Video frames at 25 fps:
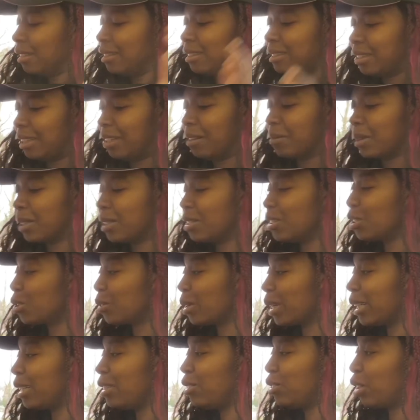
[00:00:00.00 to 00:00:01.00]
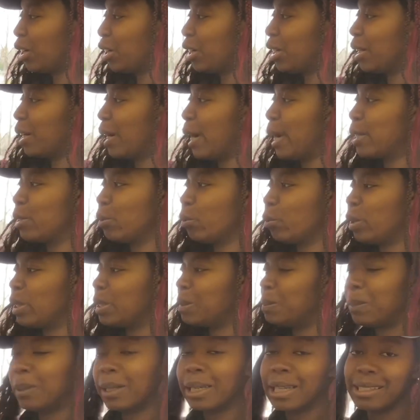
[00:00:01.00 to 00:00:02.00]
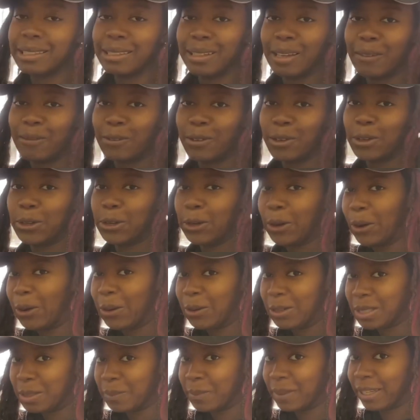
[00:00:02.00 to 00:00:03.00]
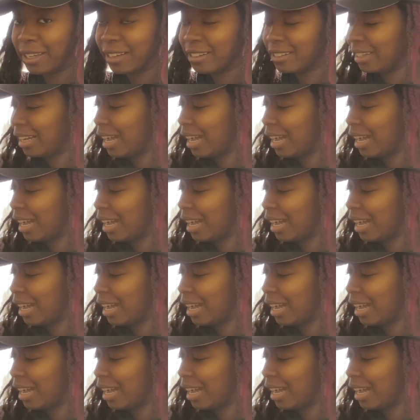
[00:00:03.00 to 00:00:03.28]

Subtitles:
So I'm going to just quickly show you guys which buckets I've got, because I